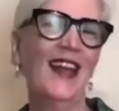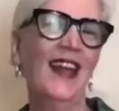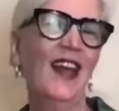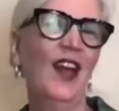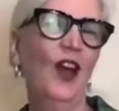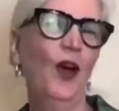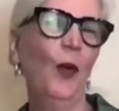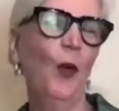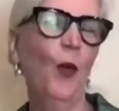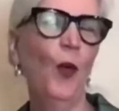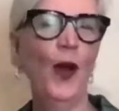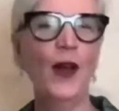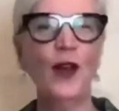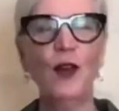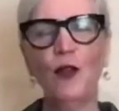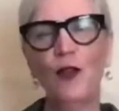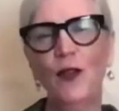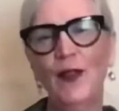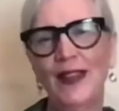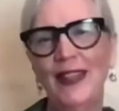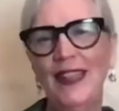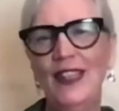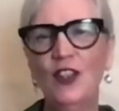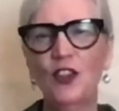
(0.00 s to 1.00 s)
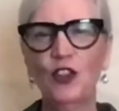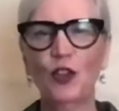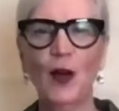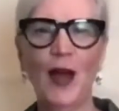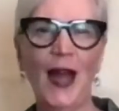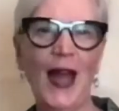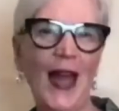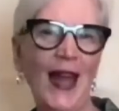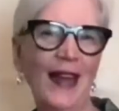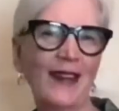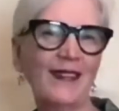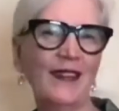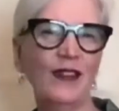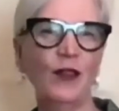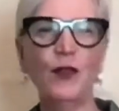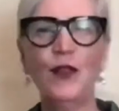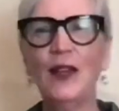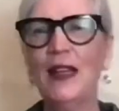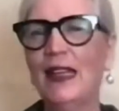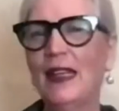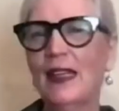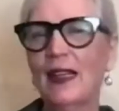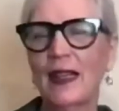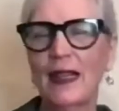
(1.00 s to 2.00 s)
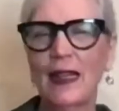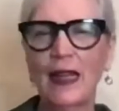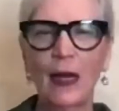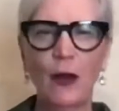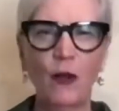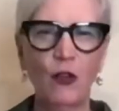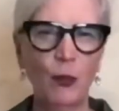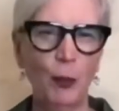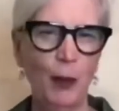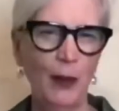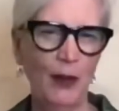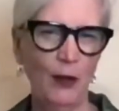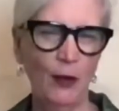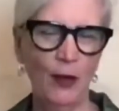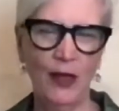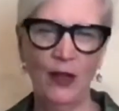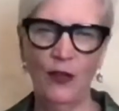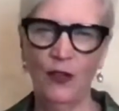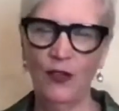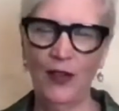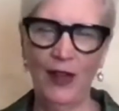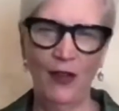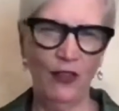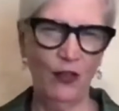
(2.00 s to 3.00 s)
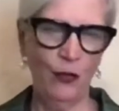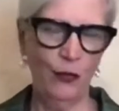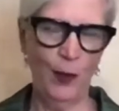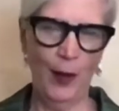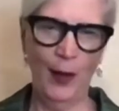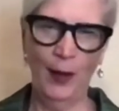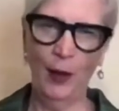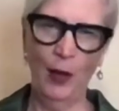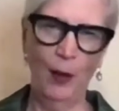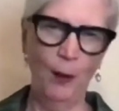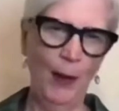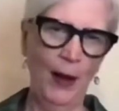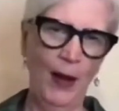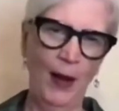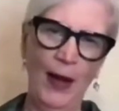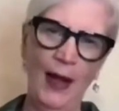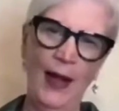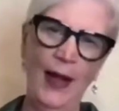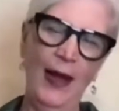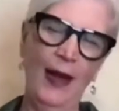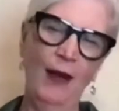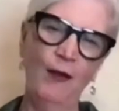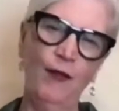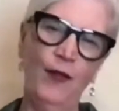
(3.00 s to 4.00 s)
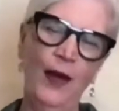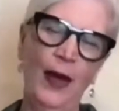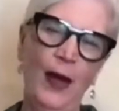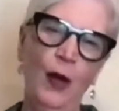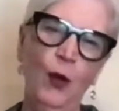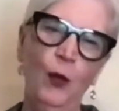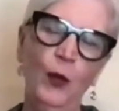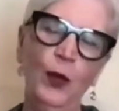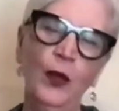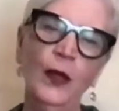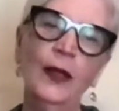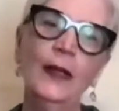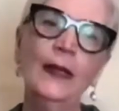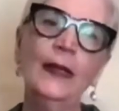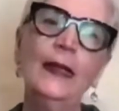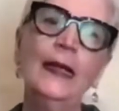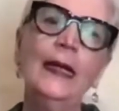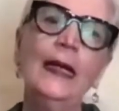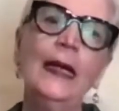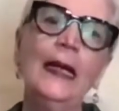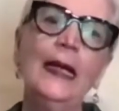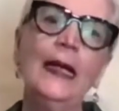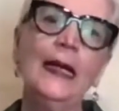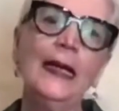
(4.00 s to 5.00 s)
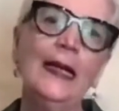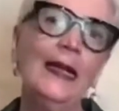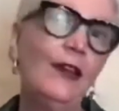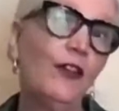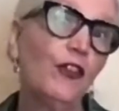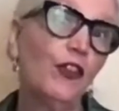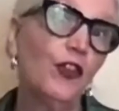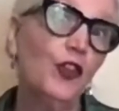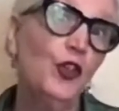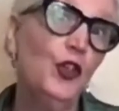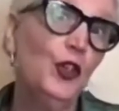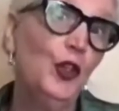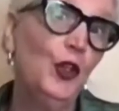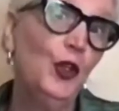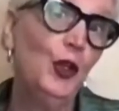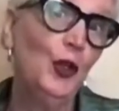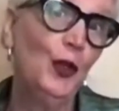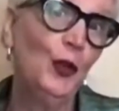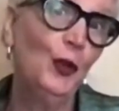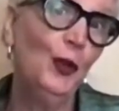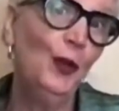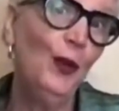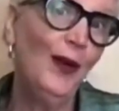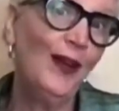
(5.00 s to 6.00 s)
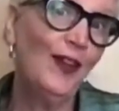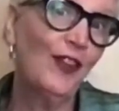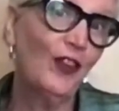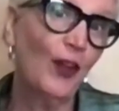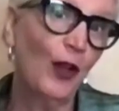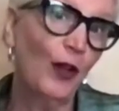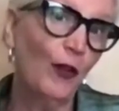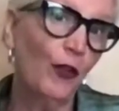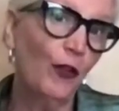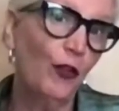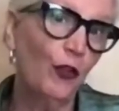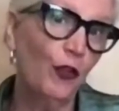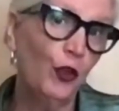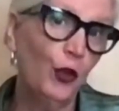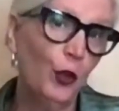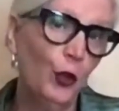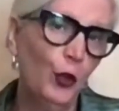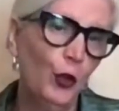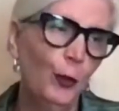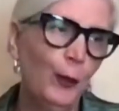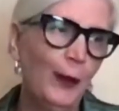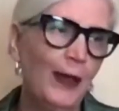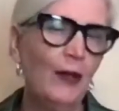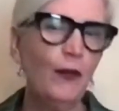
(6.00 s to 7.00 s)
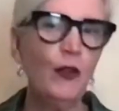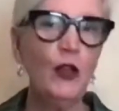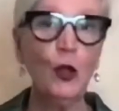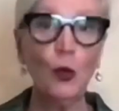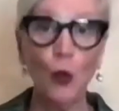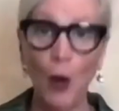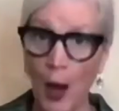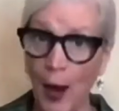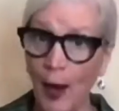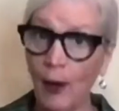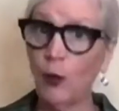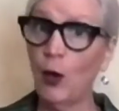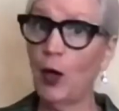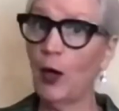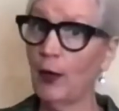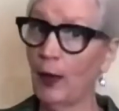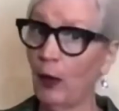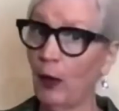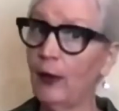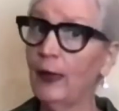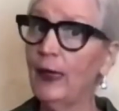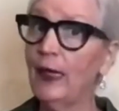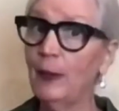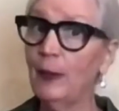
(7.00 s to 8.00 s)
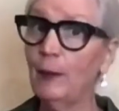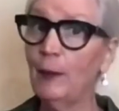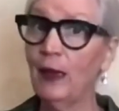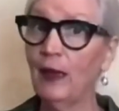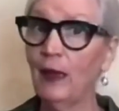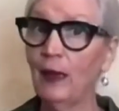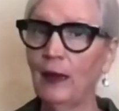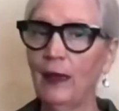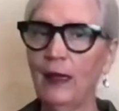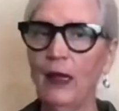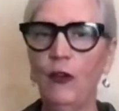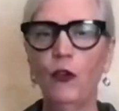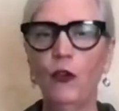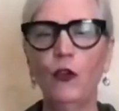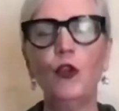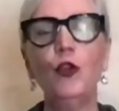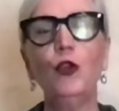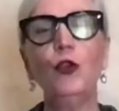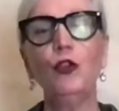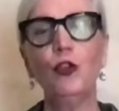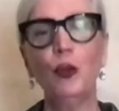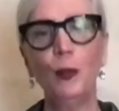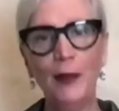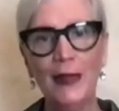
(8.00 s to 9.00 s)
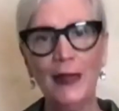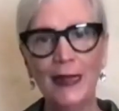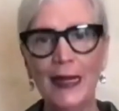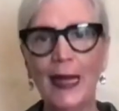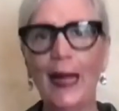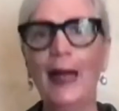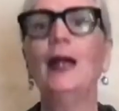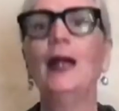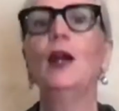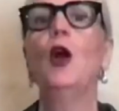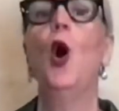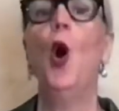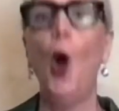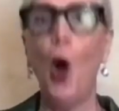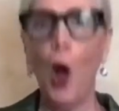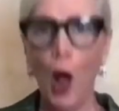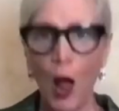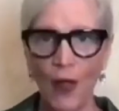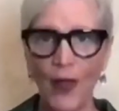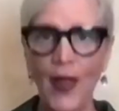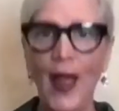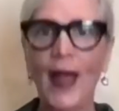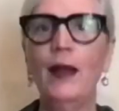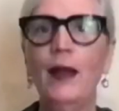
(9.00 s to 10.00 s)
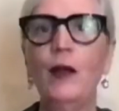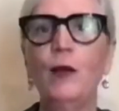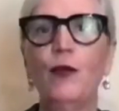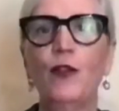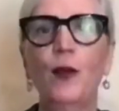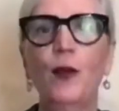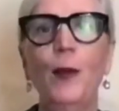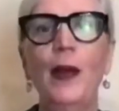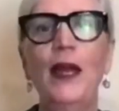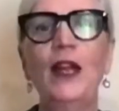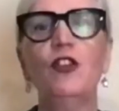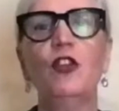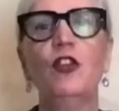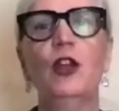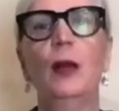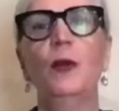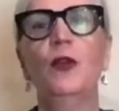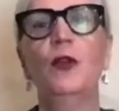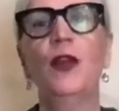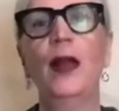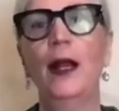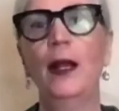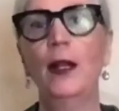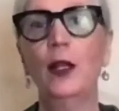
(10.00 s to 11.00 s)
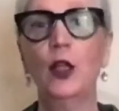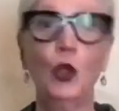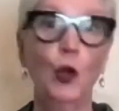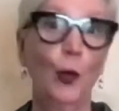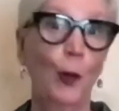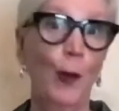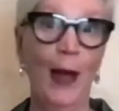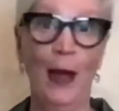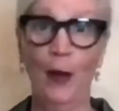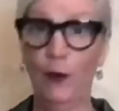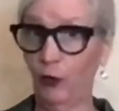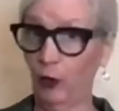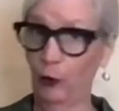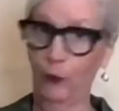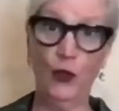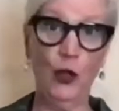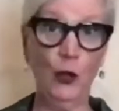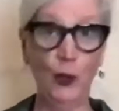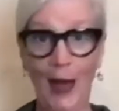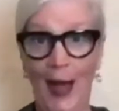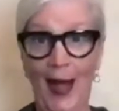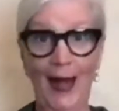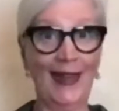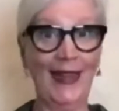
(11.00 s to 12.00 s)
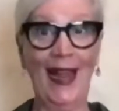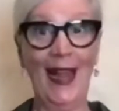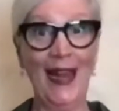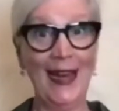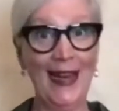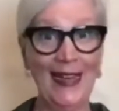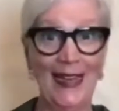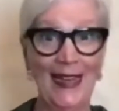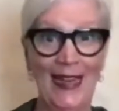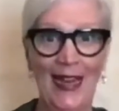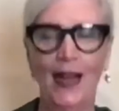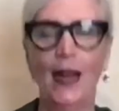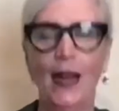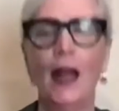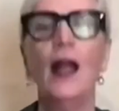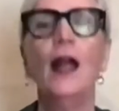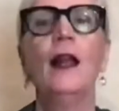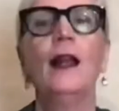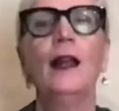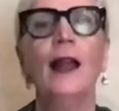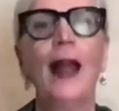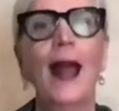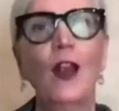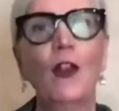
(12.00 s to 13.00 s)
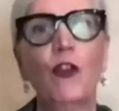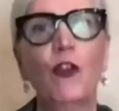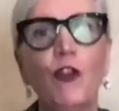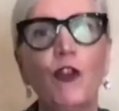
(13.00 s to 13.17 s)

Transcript: a wonderful interactive healing experience that's for about a half hour. It's new. It's on Zoom. If you are on our email list, you should be getting all that information I'm telling you about. So if you're not getting it, let us